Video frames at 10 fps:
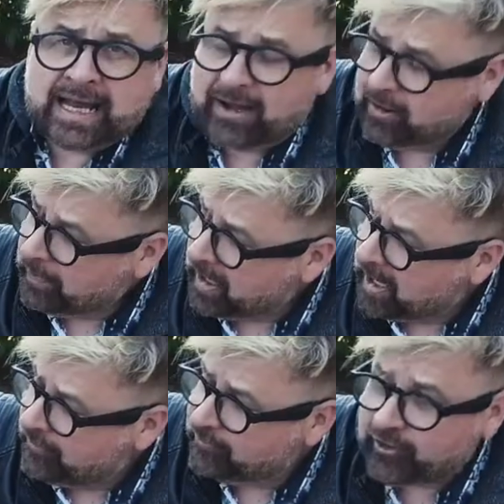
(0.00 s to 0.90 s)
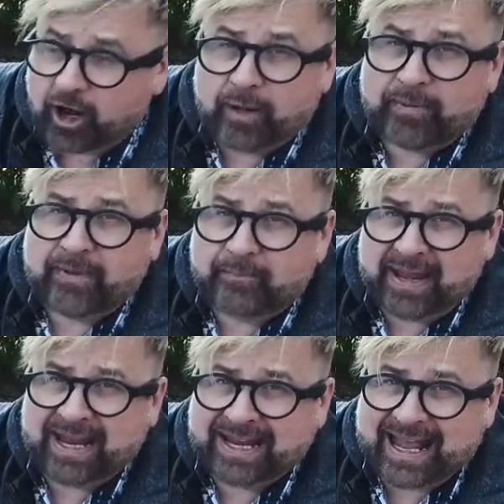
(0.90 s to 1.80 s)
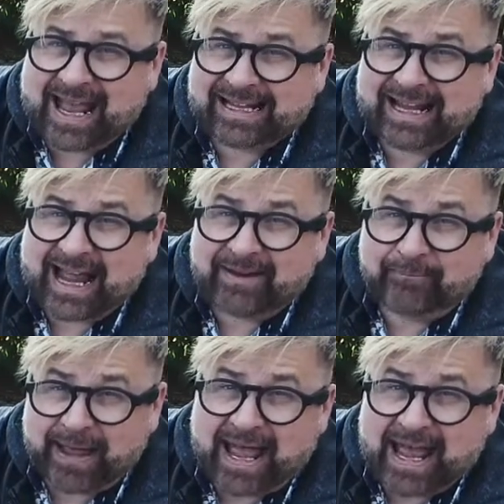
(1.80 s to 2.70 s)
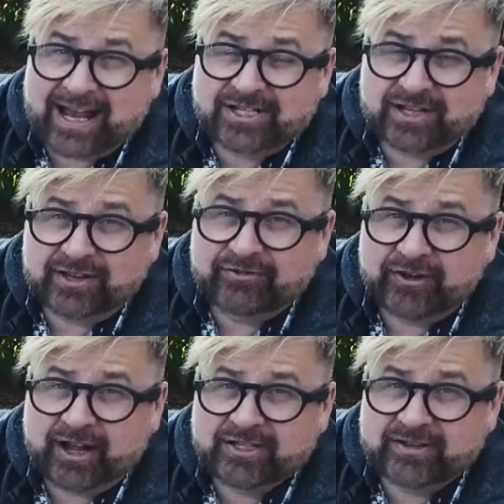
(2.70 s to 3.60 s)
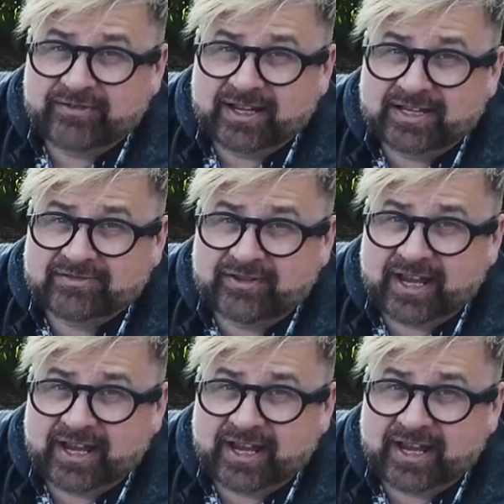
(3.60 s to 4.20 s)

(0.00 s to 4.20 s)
Now, apart from the big Cadillac badge at the front of this